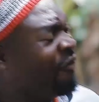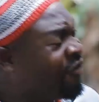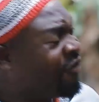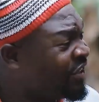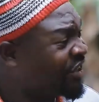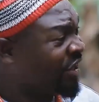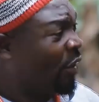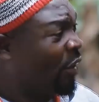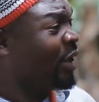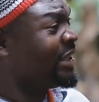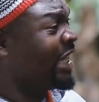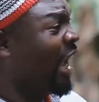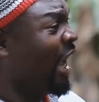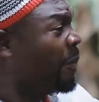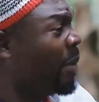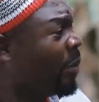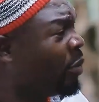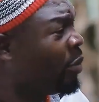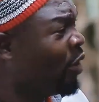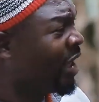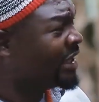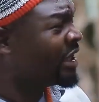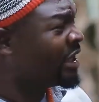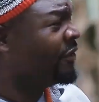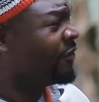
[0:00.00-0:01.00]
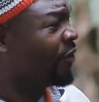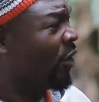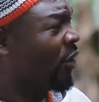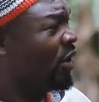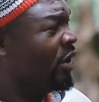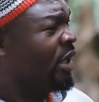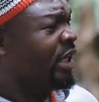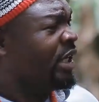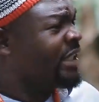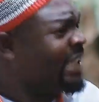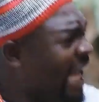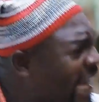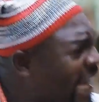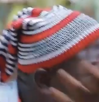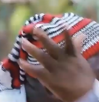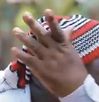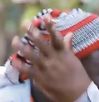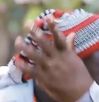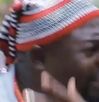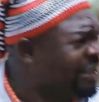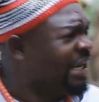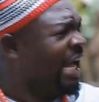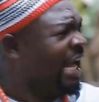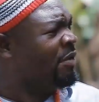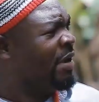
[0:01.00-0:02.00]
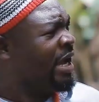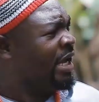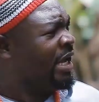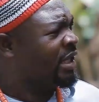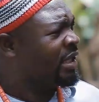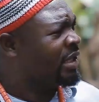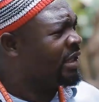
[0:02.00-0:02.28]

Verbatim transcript: Officer, what are people waiting for? Let this thing away.